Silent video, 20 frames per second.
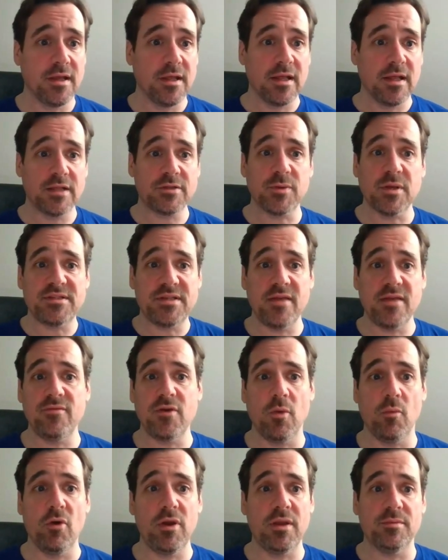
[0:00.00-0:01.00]
That's why
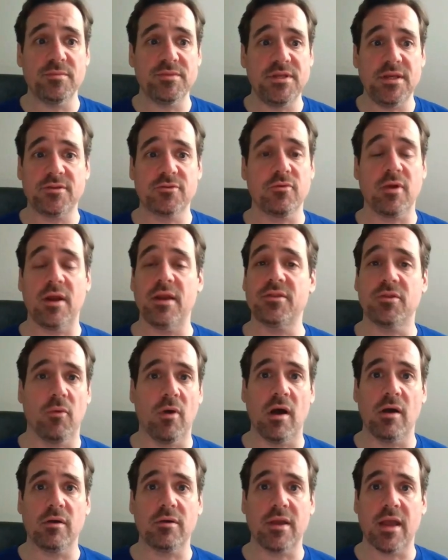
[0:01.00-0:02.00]
Savion Williams, he's great at the
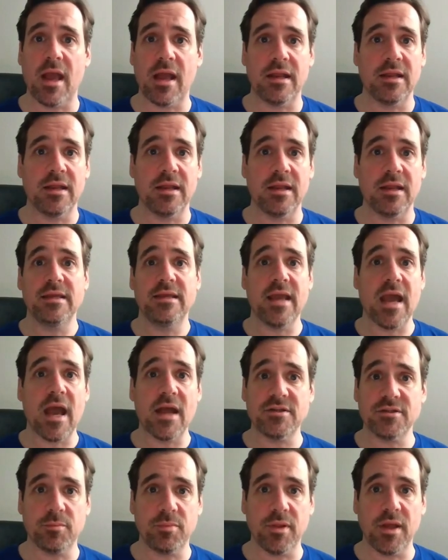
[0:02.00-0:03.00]
Wildcat,
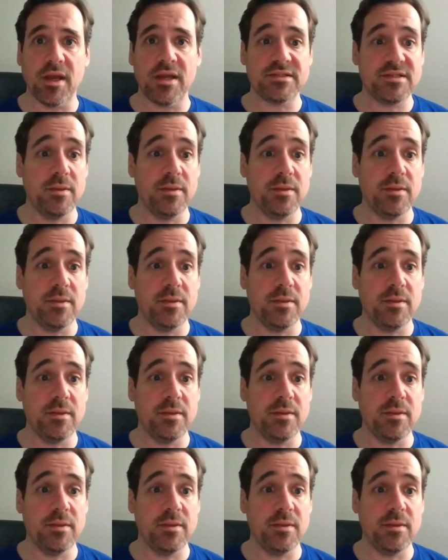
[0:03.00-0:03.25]
gadget plays.